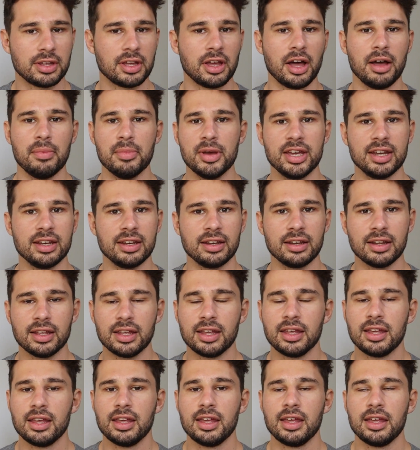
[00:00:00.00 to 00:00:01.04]
I mean,
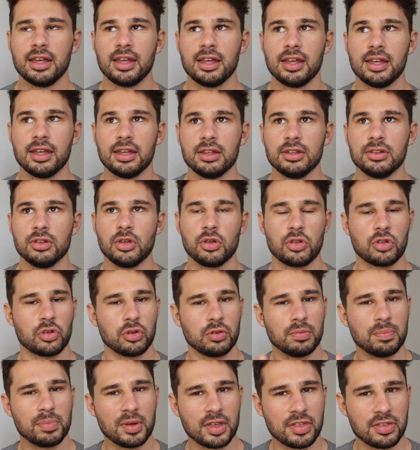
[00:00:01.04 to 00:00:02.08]
you
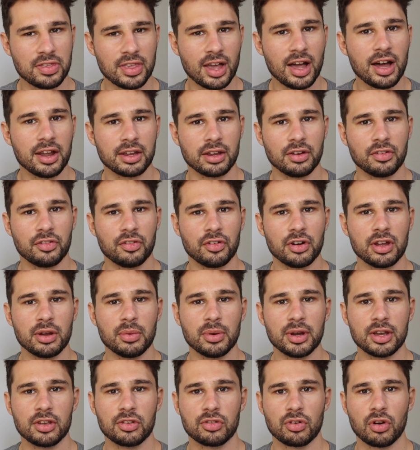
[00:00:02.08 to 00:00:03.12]
shouldn't be starting a free
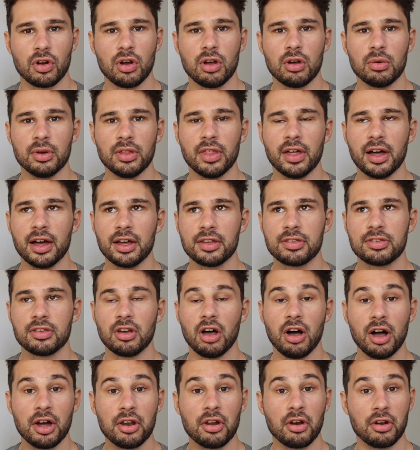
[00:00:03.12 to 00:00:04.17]
week trial with us,
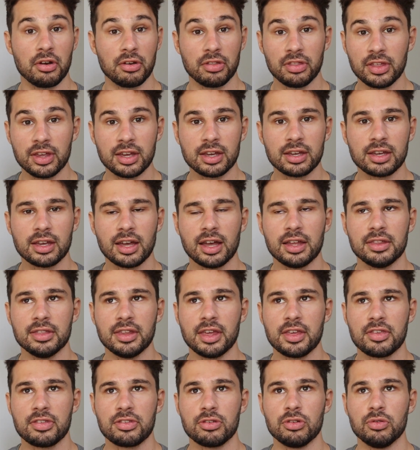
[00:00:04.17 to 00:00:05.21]
I don't think,
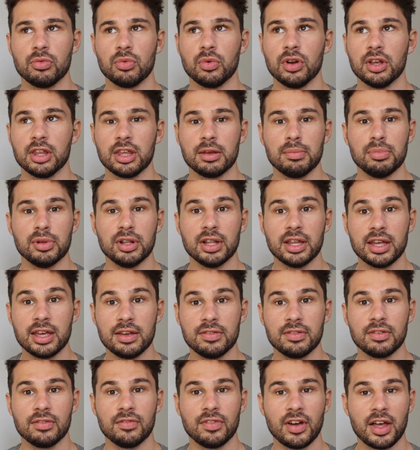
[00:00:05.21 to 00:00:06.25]
unless you really believe
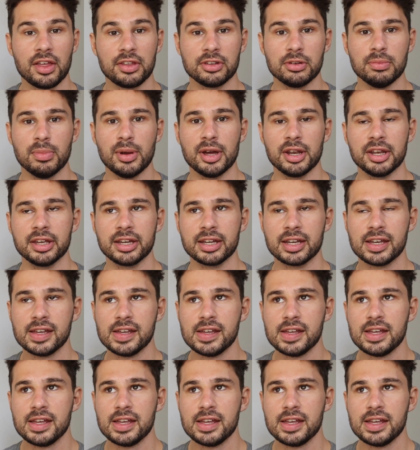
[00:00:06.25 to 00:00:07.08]
in value betting